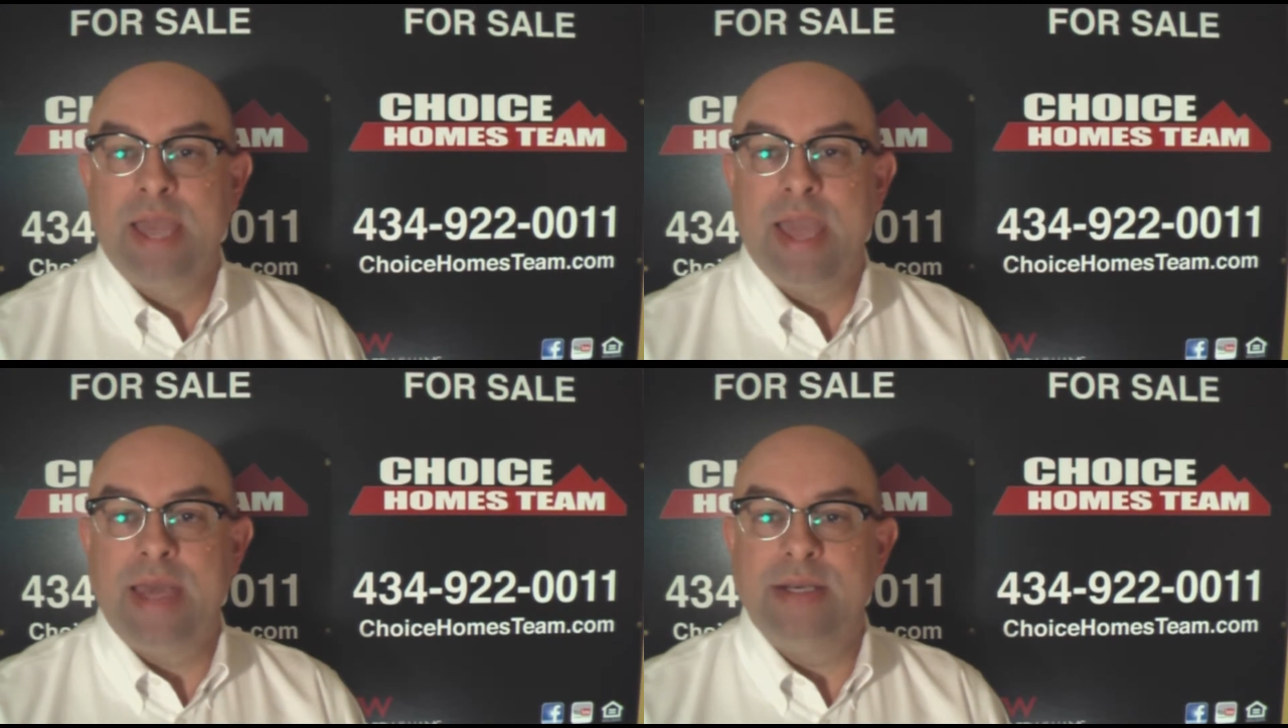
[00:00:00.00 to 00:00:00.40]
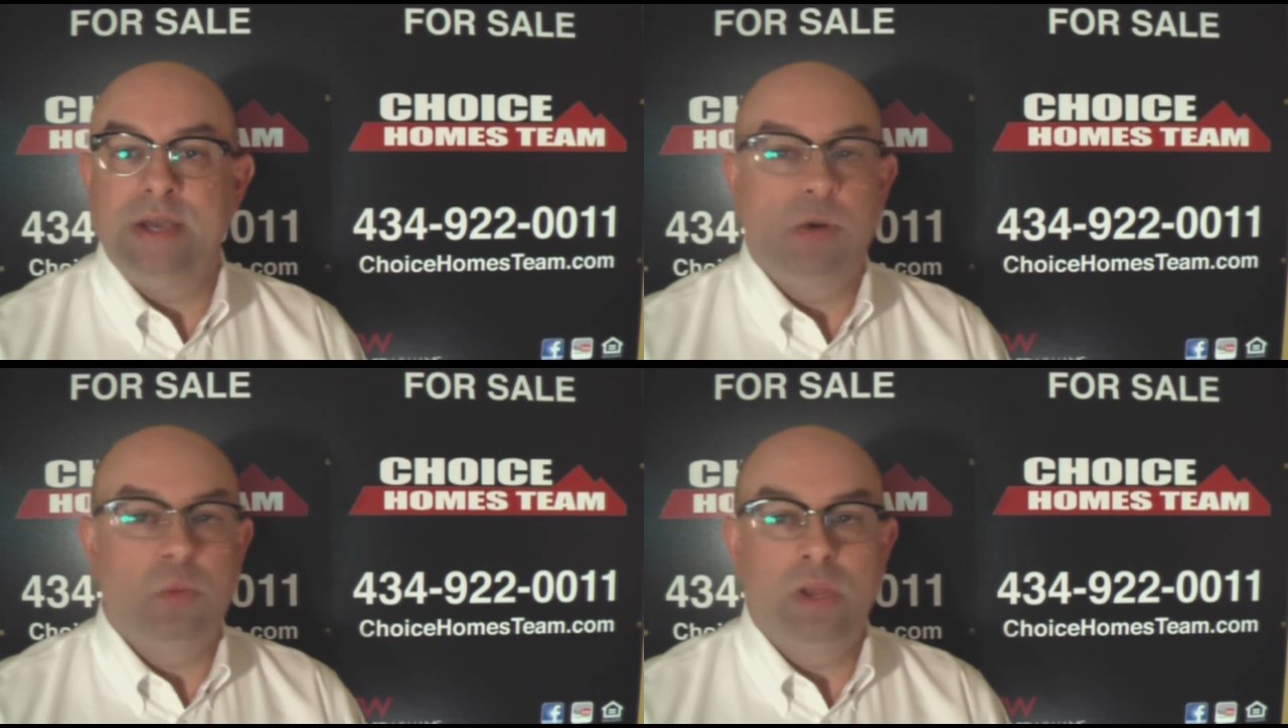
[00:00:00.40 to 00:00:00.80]
And
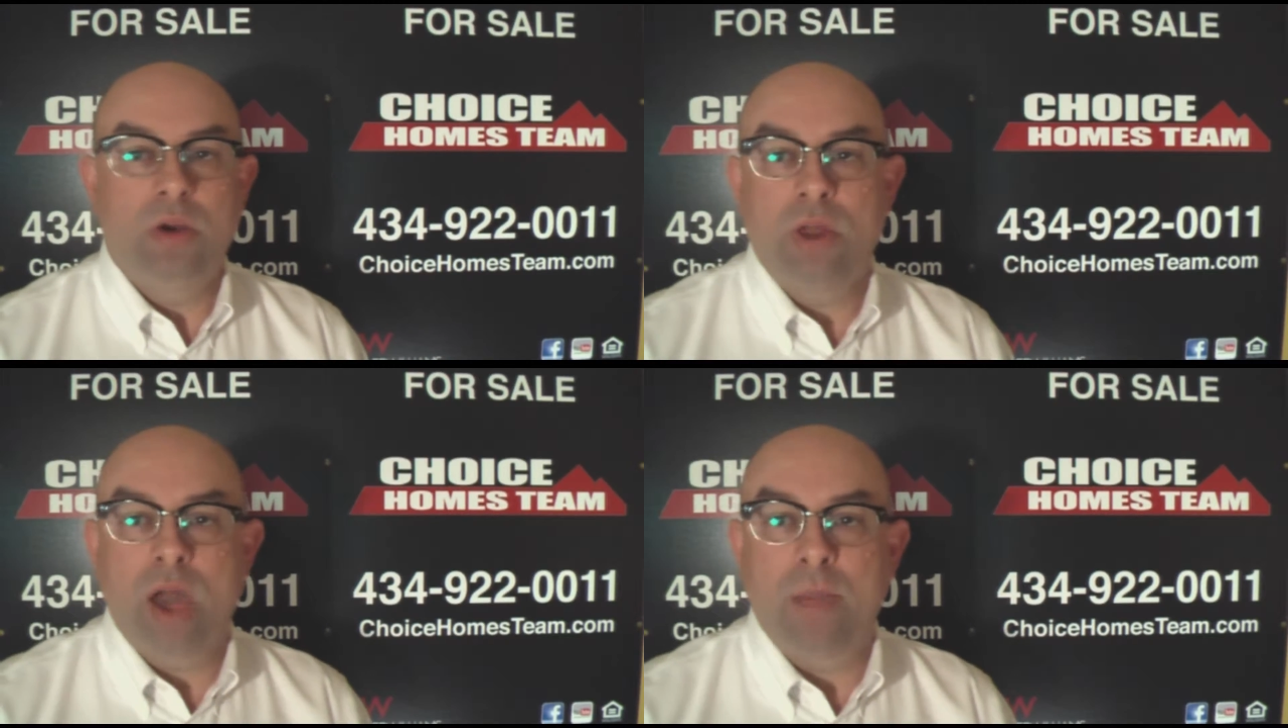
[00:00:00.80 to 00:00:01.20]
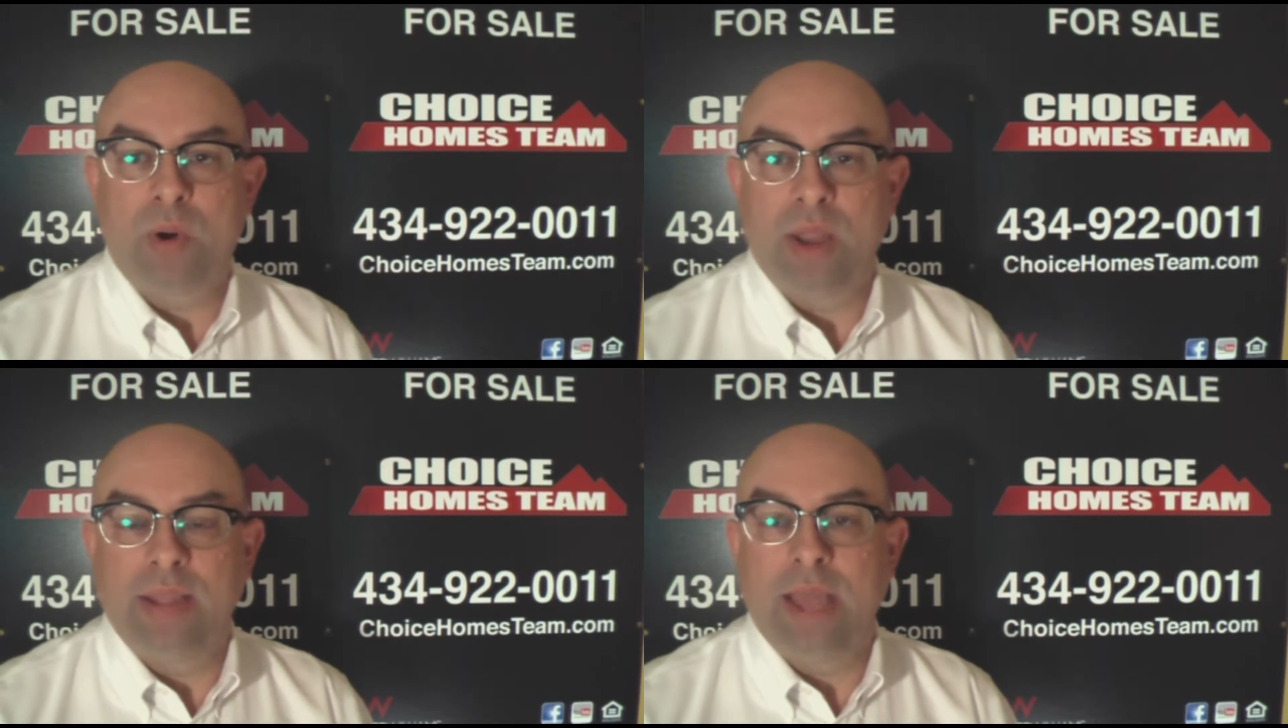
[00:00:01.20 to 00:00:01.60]
we don't
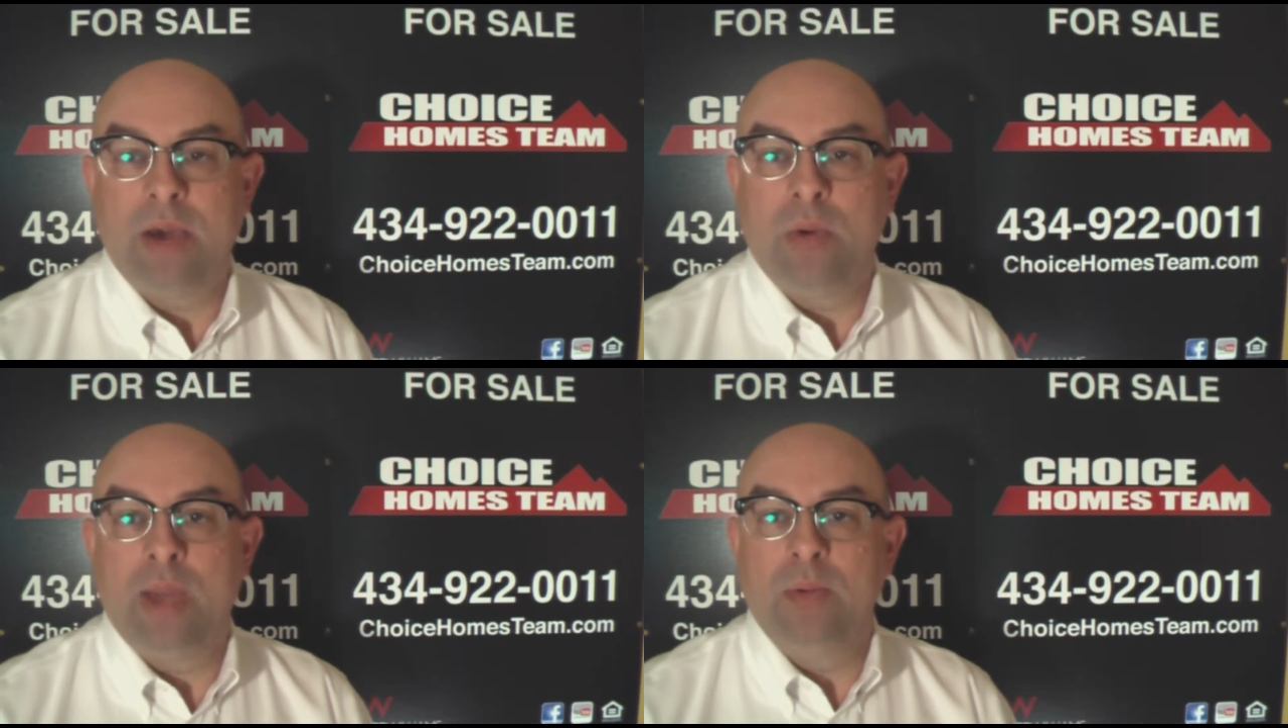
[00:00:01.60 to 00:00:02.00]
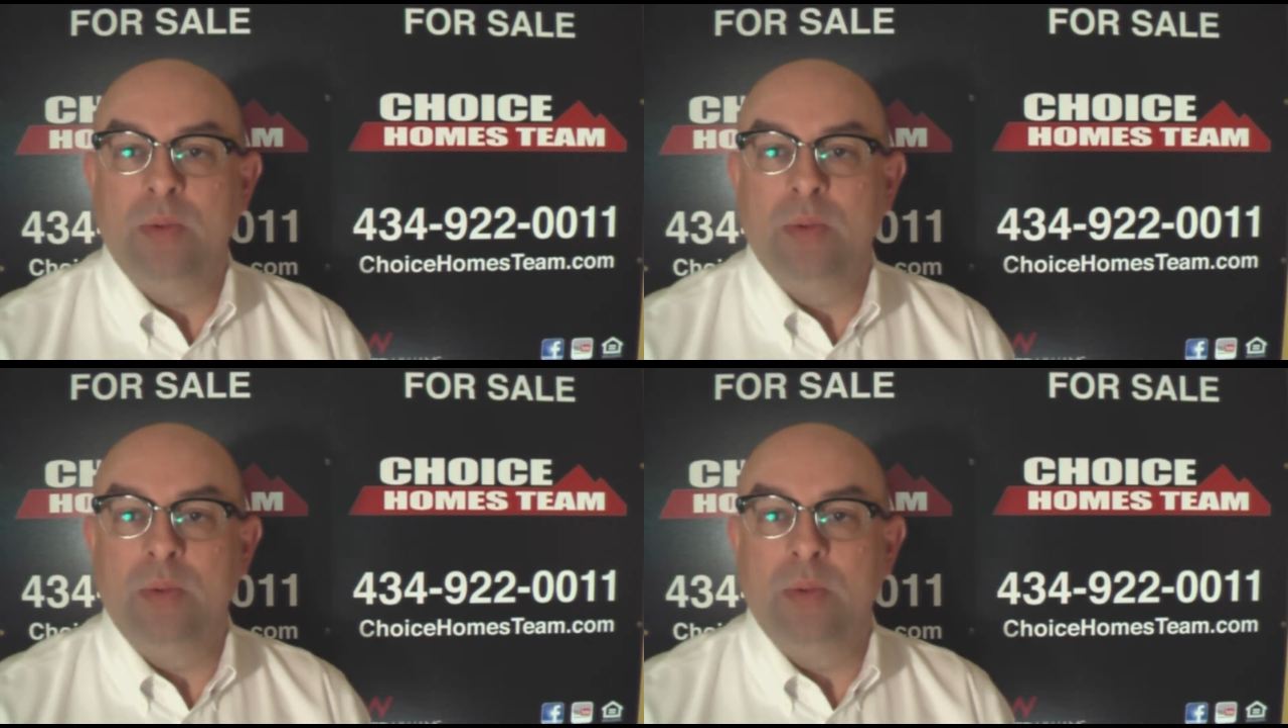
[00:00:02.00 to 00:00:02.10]
operate that way.